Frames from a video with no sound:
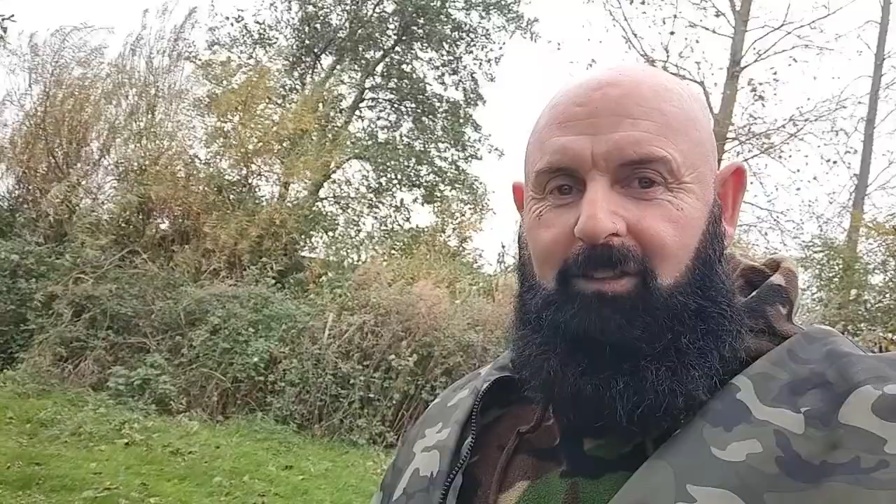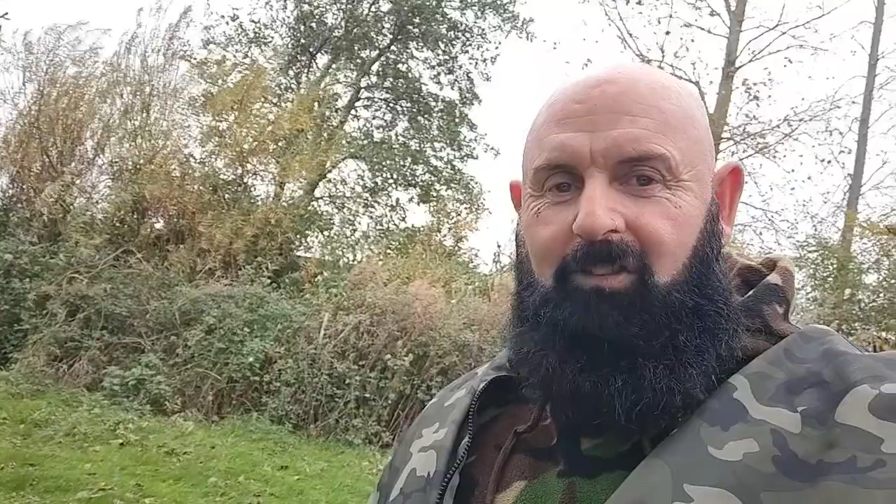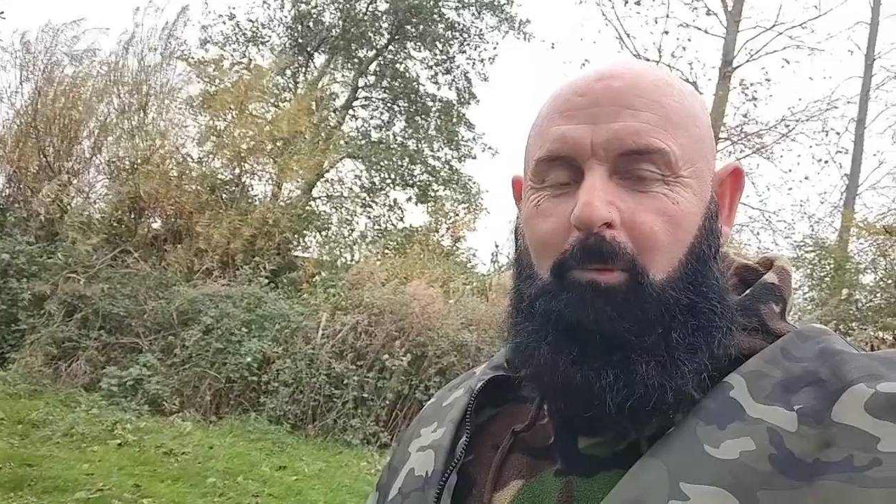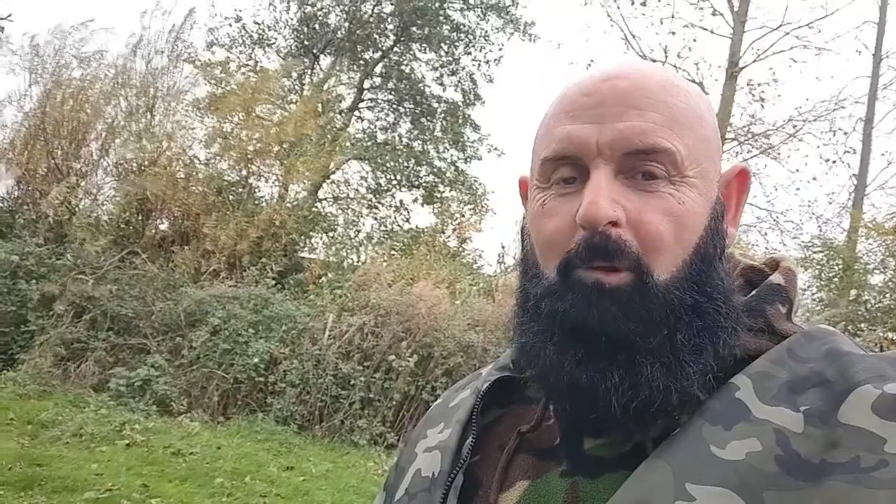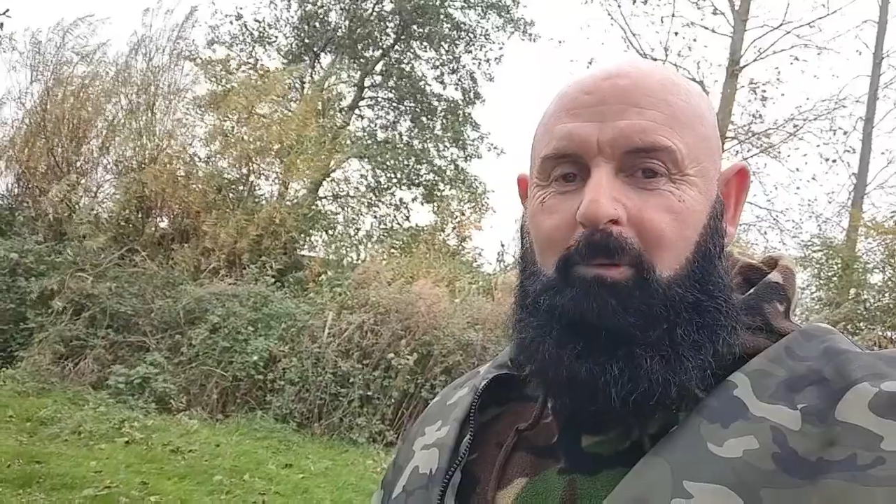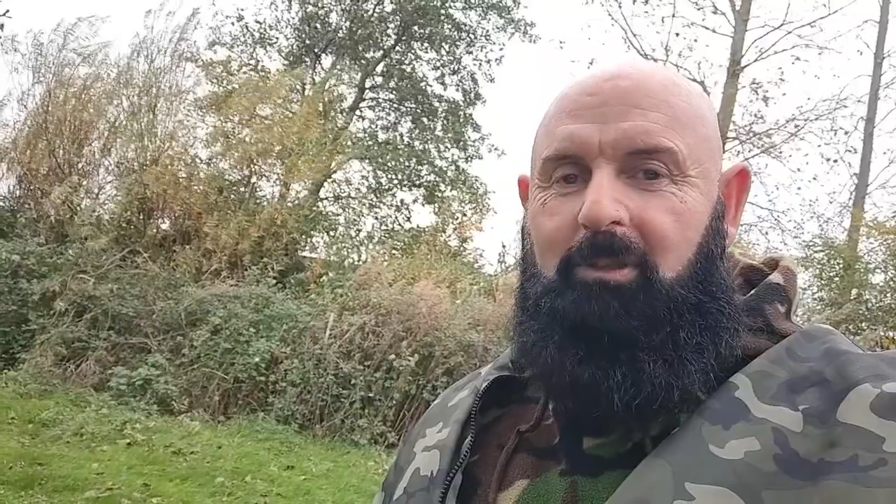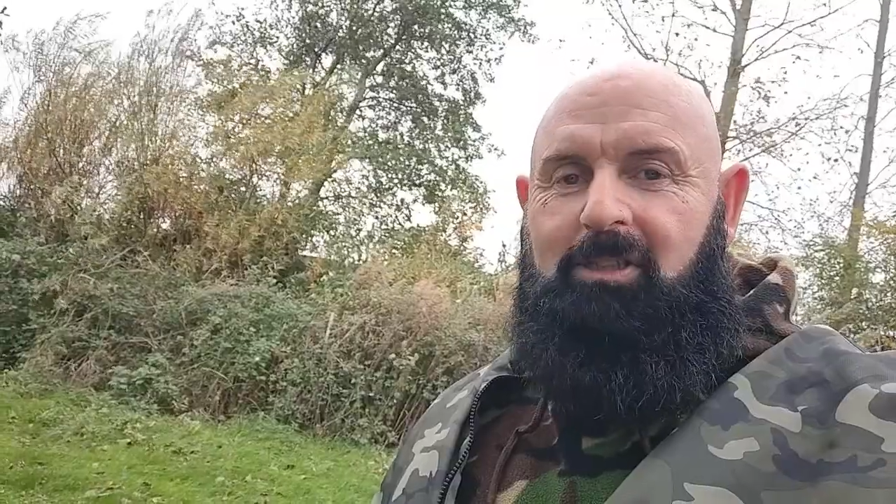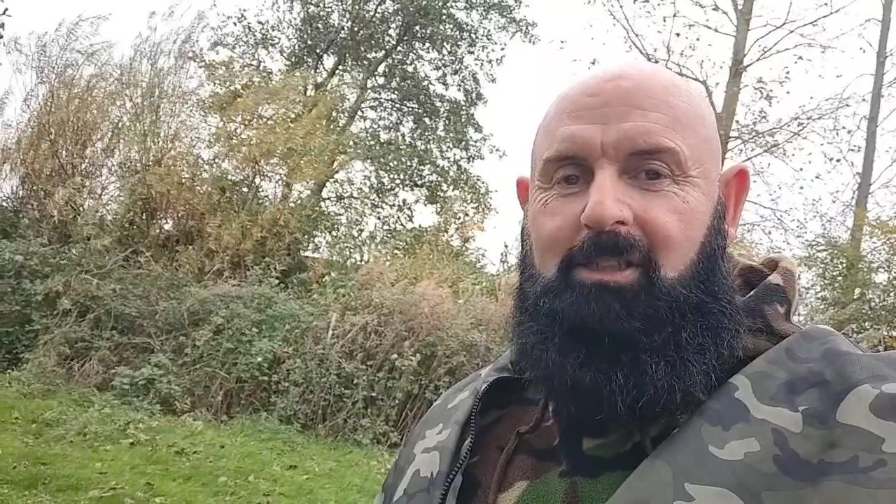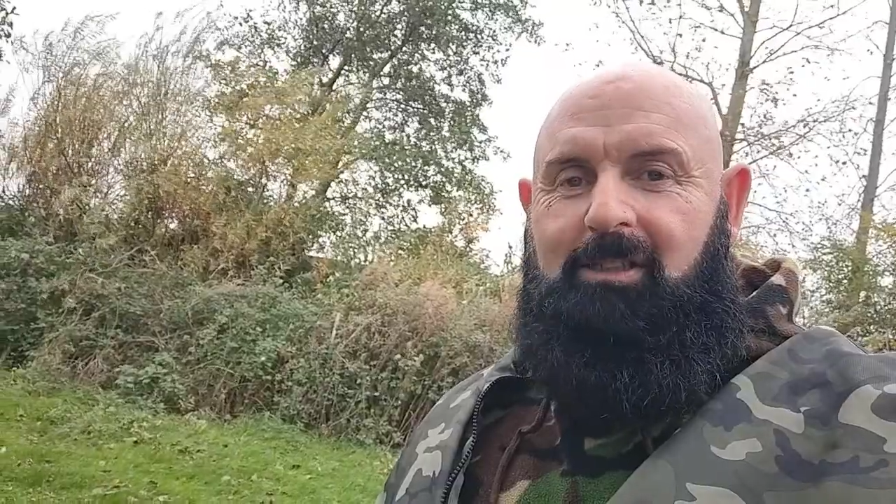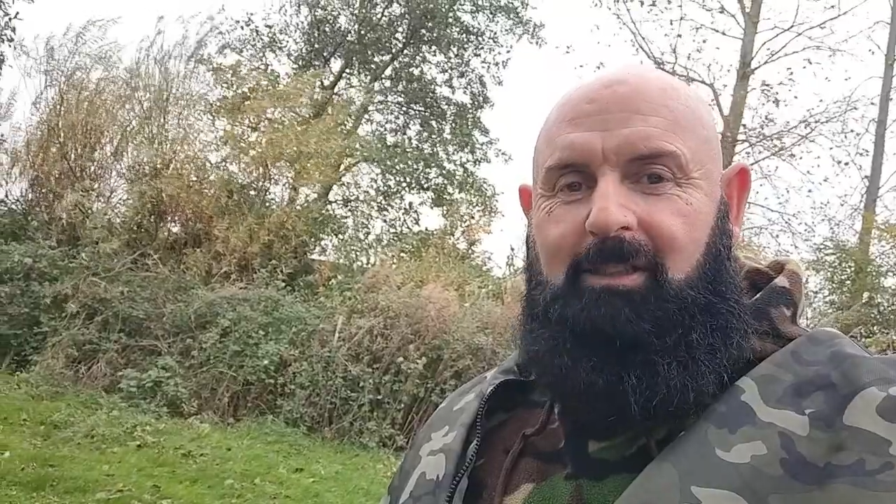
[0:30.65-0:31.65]
she bought me the
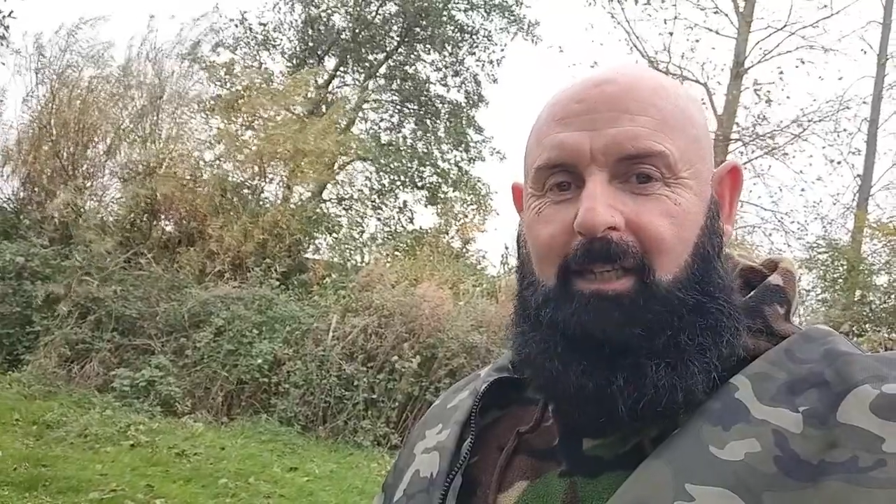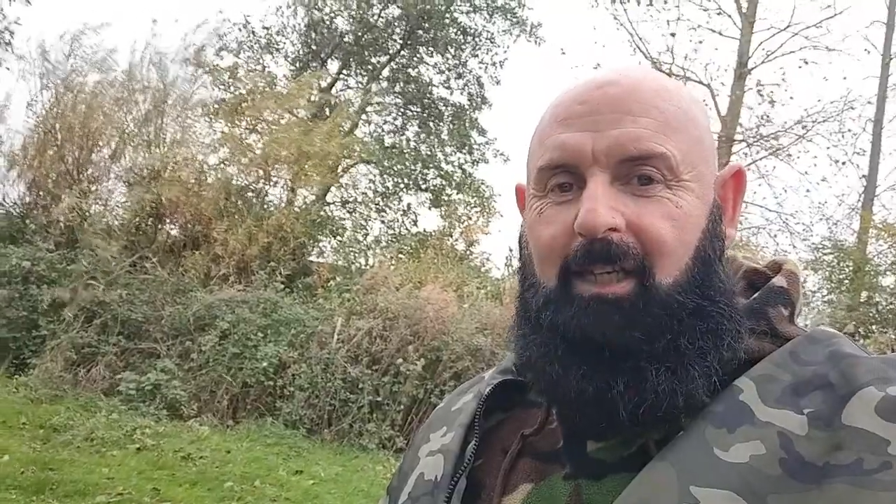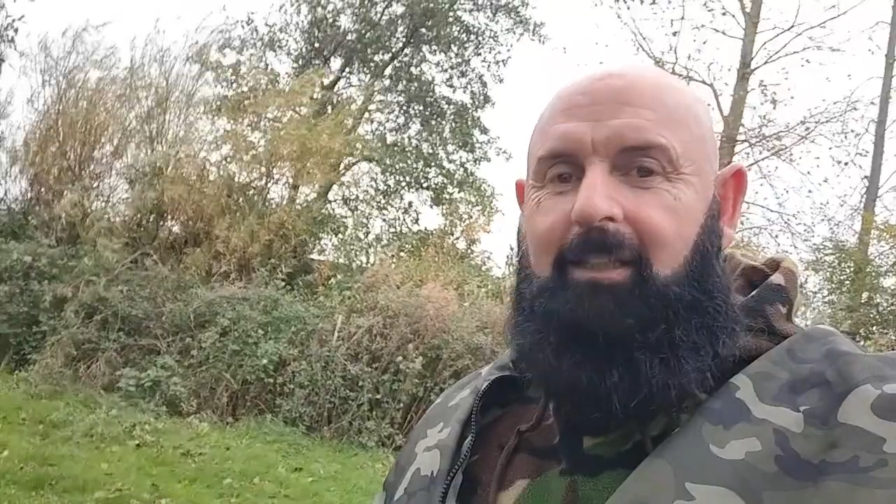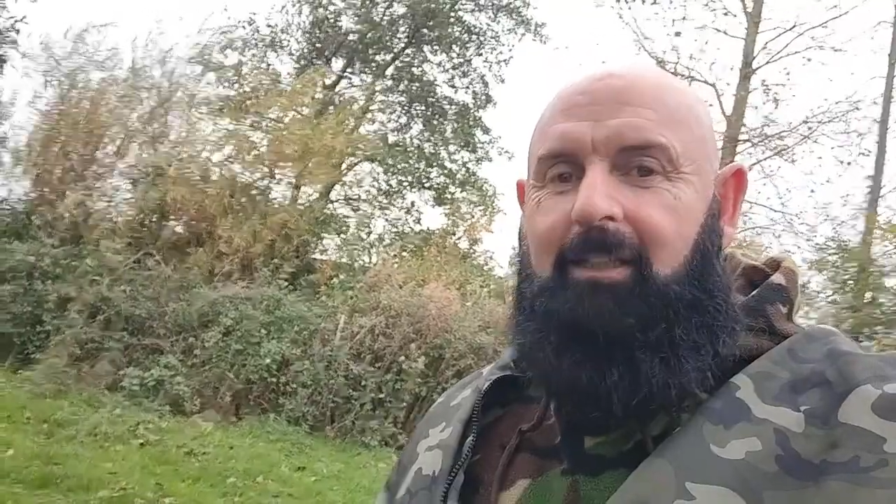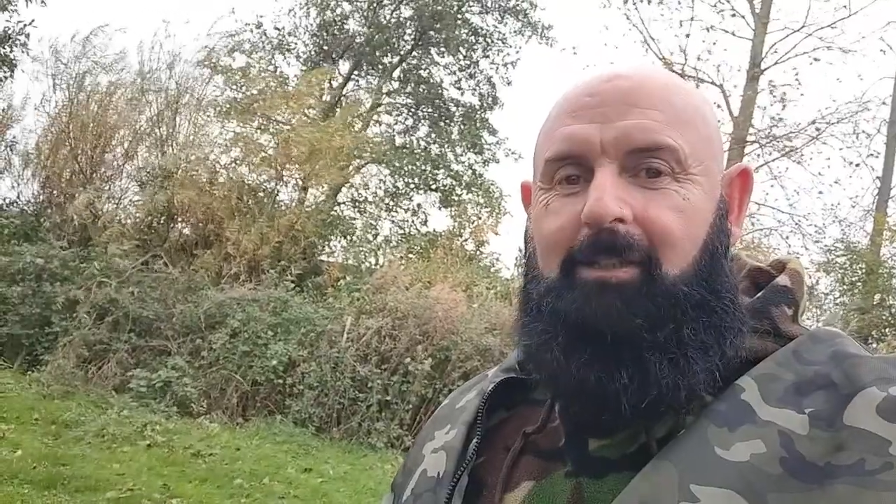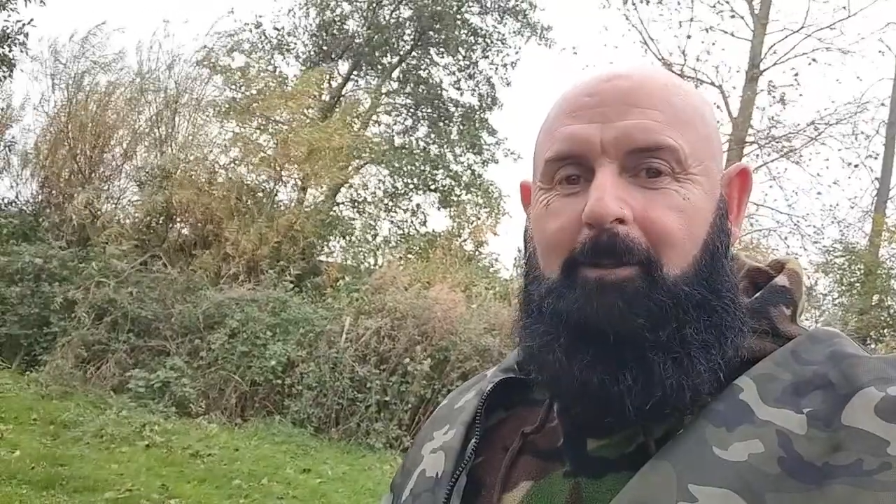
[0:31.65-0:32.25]
season ticket.